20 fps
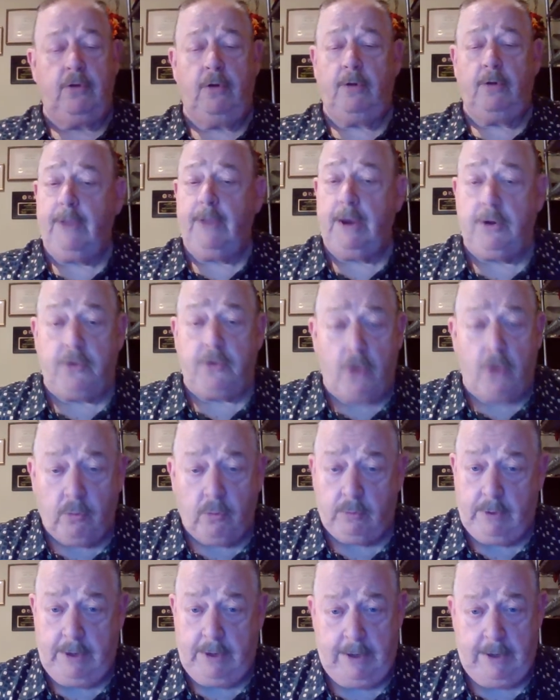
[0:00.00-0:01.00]
No, they
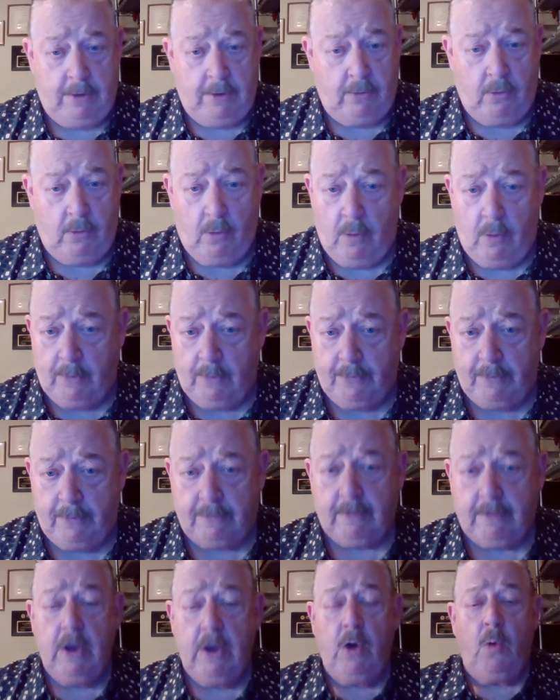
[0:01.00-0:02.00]
don't need to know all
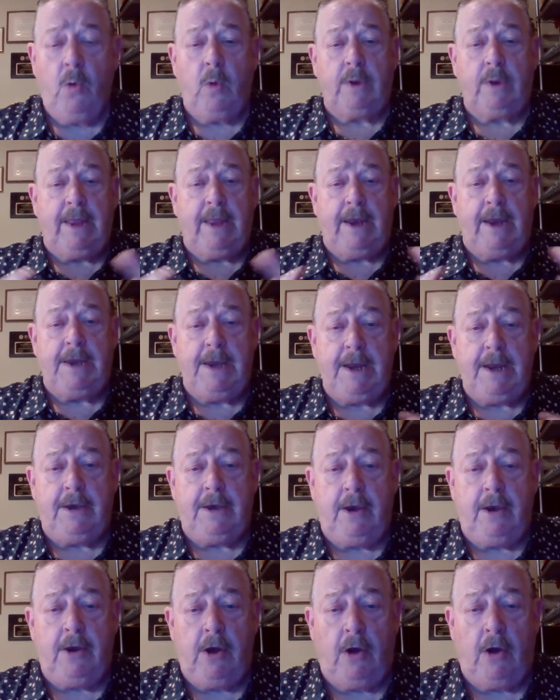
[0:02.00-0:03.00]
this. What they
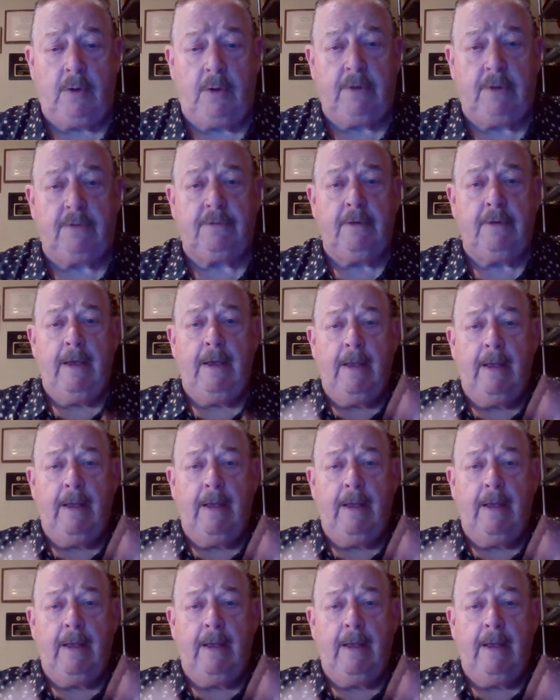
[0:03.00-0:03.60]
need to know is